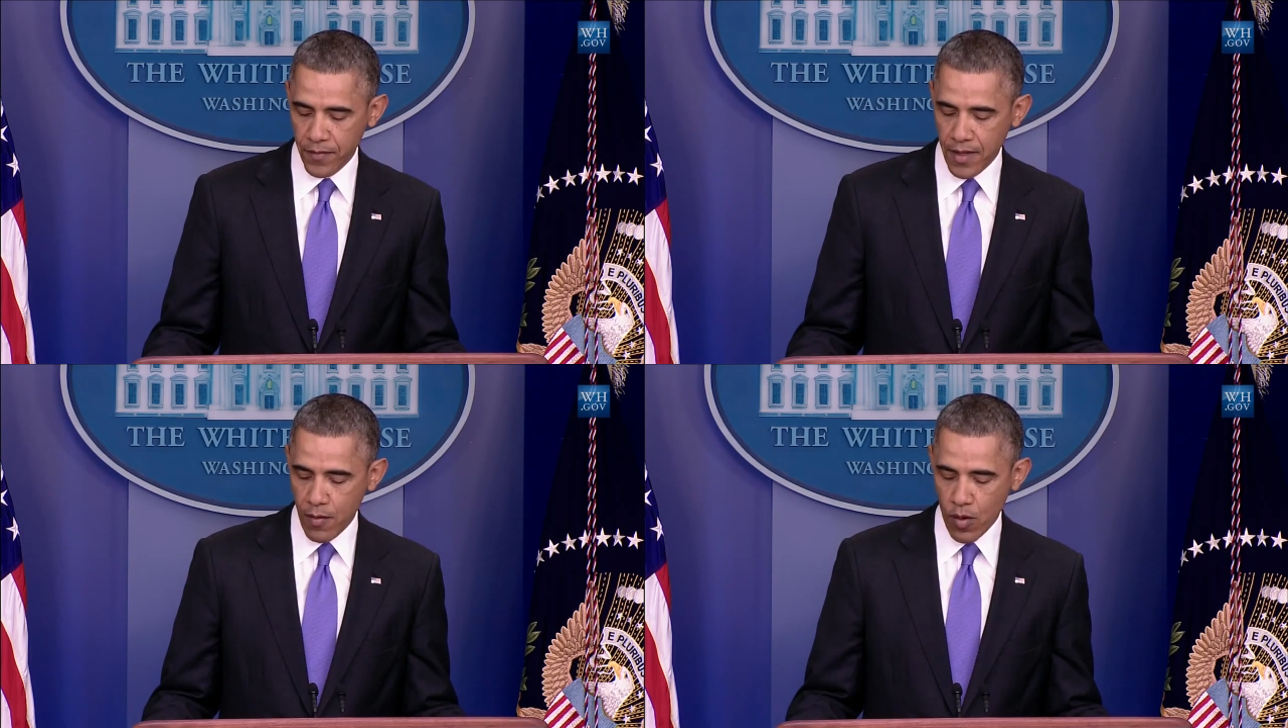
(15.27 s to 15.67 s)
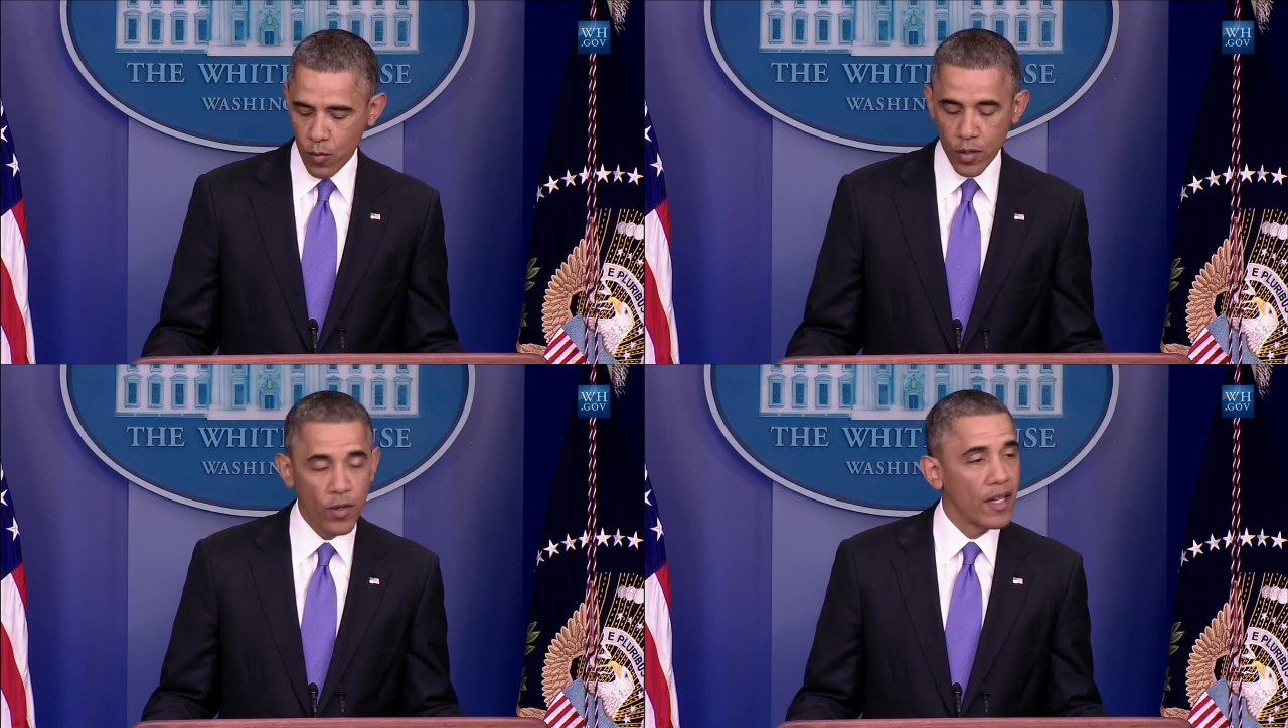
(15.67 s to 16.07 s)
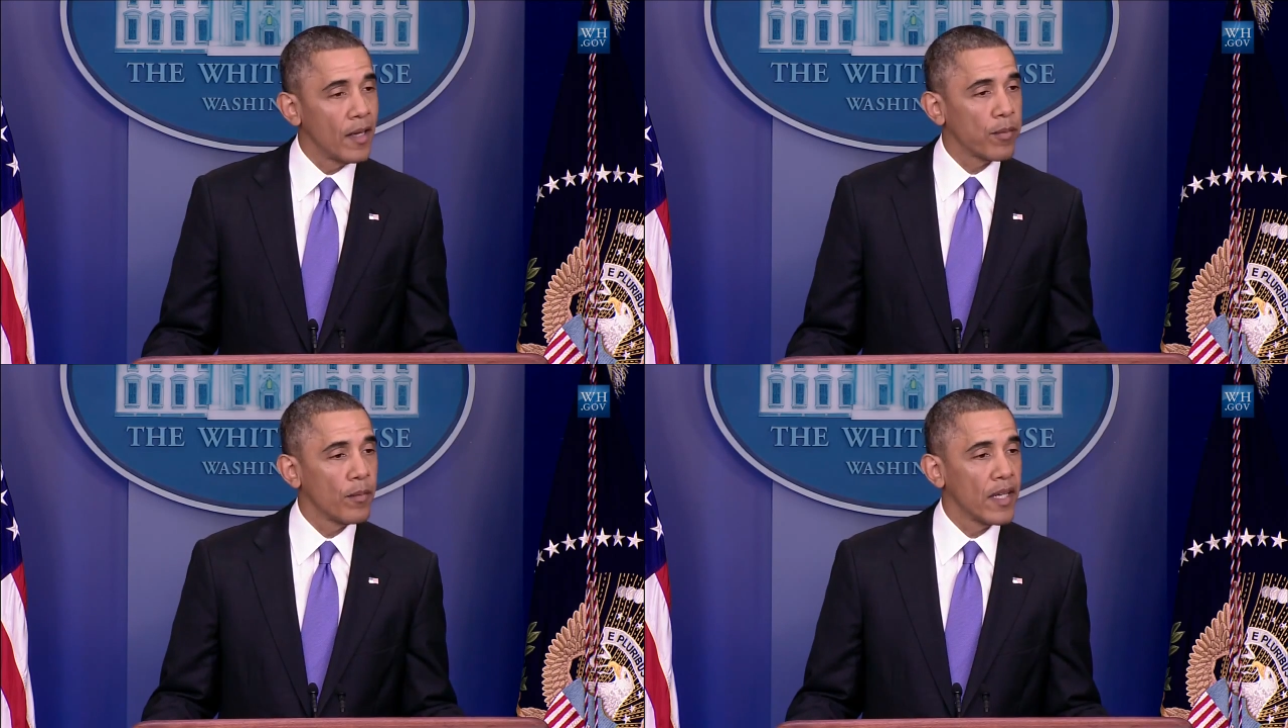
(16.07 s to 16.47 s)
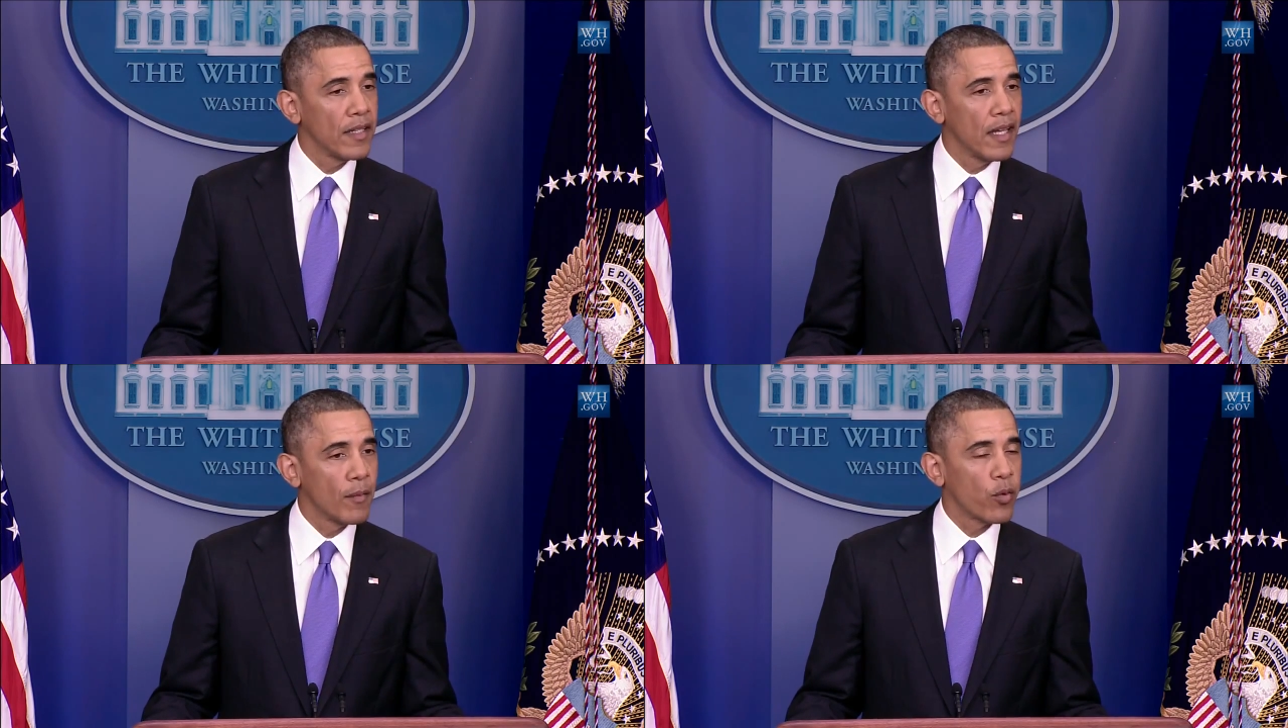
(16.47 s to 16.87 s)
and what we're doing to implement
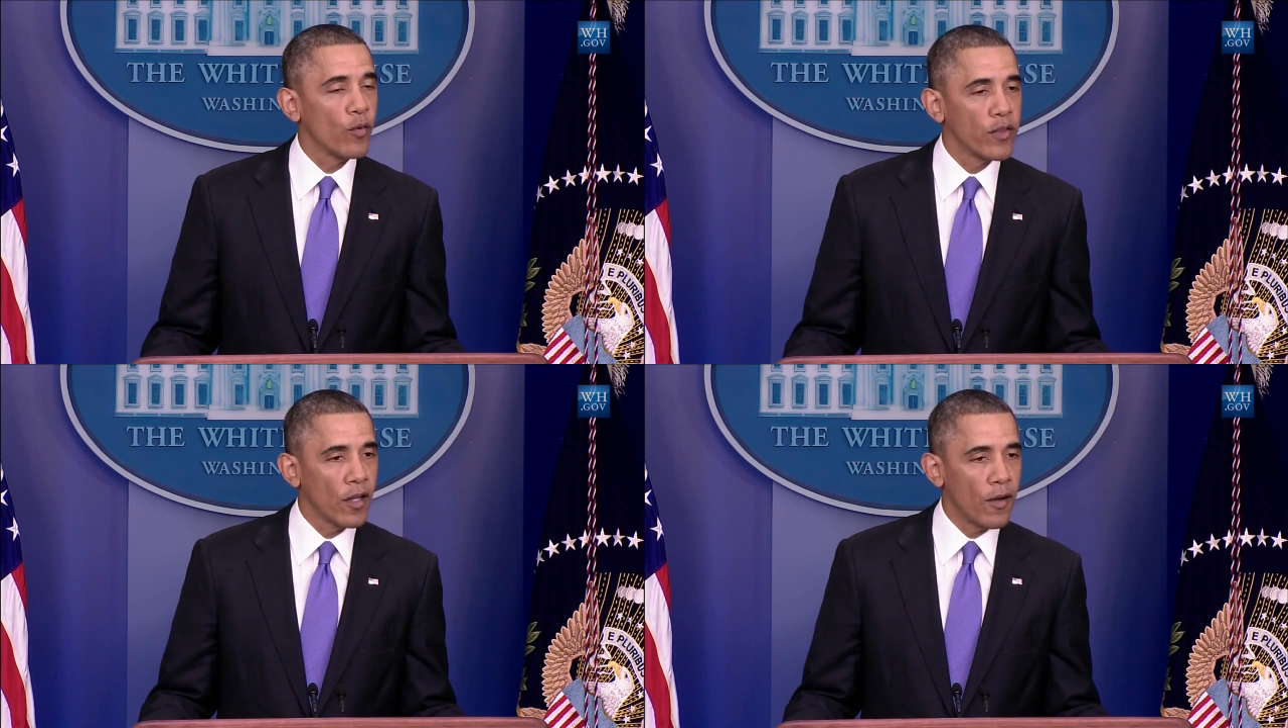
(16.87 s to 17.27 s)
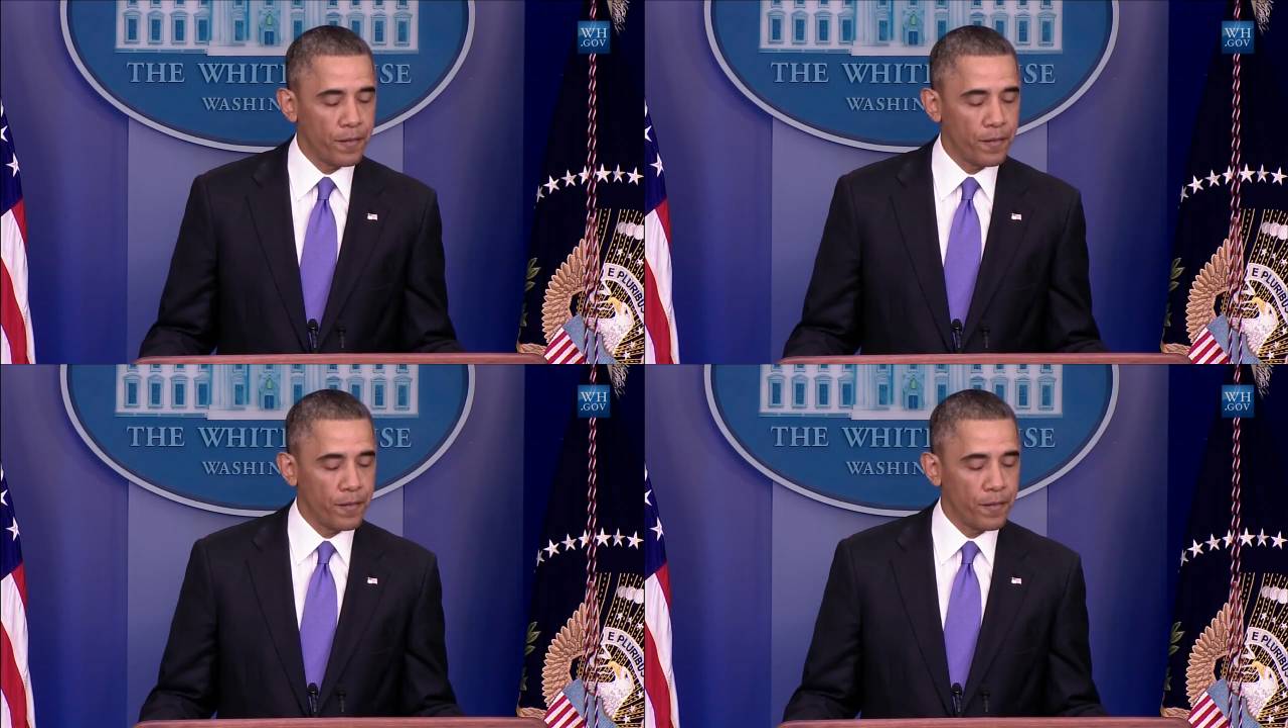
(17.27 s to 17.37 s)
and improve the law.